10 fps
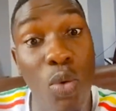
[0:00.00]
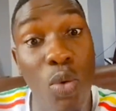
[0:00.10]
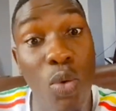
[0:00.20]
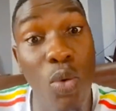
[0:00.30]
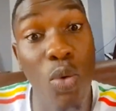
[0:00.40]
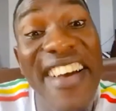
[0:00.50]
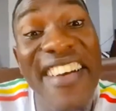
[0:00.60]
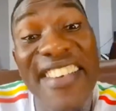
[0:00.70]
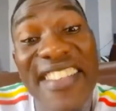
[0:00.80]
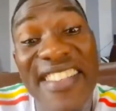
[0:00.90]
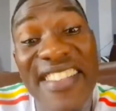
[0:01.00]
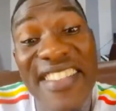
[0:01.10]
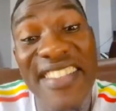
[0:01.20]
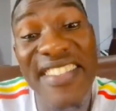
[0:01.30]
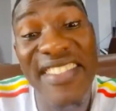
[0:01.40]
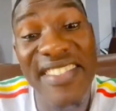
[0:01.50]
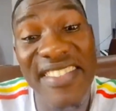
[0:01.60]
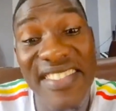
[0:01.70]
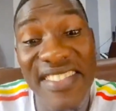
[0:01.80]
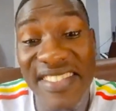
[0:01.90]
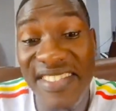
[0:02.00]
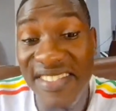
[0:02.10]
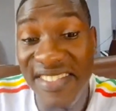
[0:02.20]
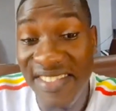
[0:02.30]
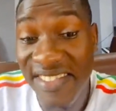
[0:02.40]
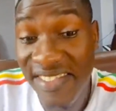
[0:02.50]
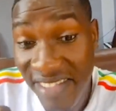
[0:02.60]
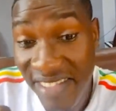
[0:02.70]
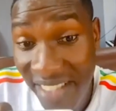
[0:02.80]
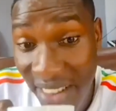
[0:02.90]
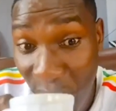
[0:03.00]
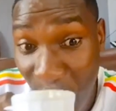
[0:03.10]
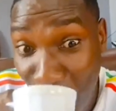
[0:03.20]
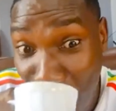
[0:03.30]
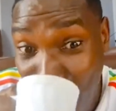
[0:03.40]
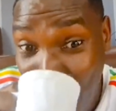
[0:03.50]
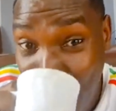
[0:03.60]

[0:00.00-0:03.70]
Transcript: [no speech]